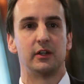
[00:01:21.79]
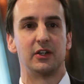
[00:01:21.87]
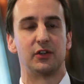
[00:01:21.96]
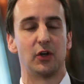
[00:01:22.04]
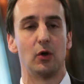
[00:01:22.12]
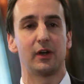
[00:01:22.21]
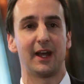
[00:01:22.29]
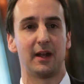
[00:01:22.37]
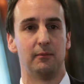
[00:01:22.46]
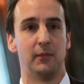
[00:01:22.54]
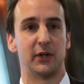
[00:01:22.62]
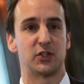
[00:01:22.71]
you don't
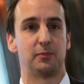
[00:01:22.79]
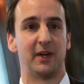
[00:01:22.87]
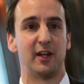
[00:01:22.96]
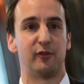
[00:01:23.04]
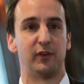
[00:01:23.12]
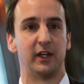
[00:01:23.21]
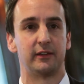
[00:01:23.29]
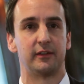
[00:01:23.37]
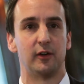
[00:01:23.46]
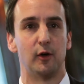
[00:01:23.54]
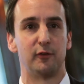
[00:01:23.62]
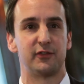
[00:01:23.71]
get much
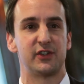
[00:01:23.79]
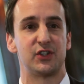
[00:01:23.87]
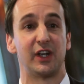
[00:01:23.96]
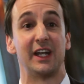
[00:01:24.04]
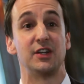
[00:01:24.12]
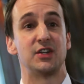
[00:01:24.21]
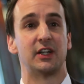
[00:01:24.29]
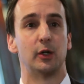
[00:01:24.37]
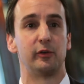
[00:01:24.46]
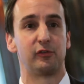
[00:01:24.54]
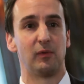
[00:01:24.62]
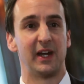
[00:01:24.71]
benefit of changing
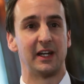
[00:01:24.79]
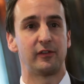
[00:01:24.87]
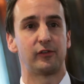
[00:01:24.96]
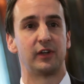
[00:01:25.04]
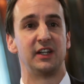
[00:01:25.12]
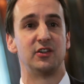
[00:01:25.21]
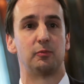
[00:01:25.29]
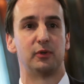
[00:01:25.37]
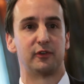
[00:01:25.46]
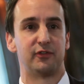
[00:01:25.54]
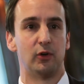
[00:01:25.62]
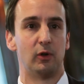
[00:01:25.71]
those weights in your
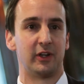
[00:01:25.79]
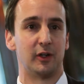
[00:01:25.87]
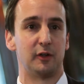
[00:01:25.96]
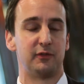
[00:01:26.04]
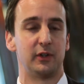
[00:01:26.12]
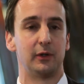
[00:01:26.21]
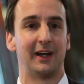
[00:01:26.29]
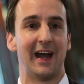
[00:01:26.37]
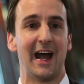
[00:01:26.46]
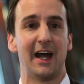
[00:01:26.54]
portfolio. If you